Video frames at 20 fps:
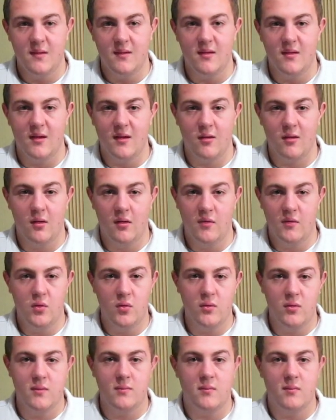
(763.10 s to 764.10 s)
like all of
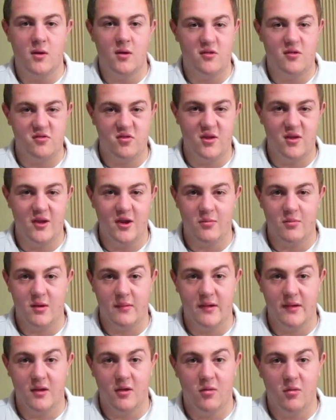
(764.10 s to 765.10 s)
you in Australia
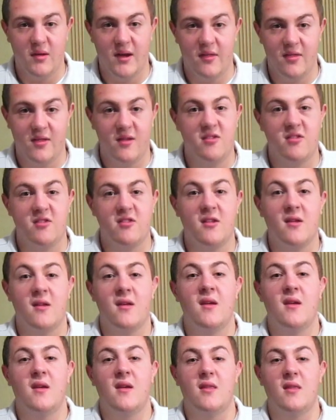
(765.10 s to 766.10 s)
probably know about this,
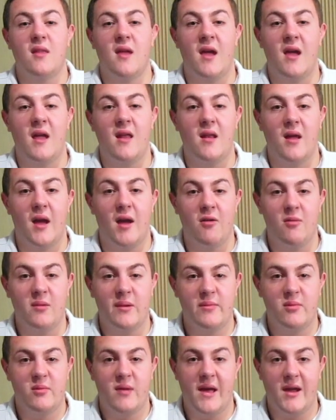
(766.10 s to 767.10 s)
that I
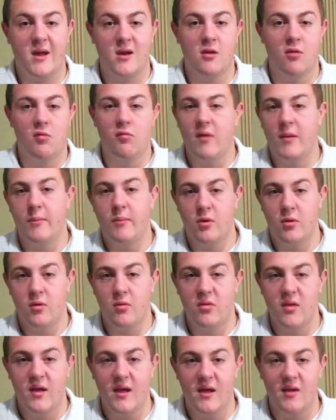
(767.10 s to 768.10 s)
remember back in
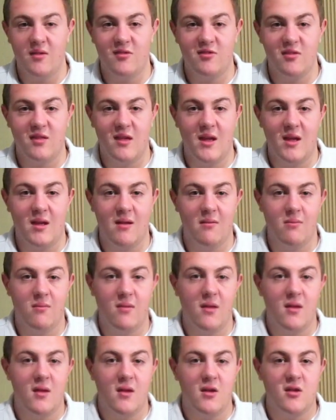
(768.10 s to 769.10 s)
November they said
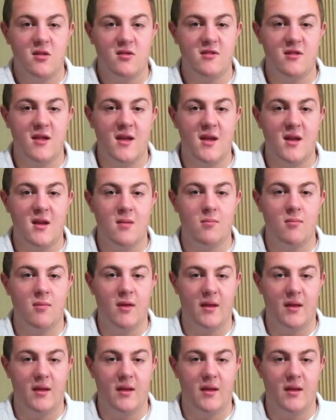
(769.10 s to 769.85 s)
that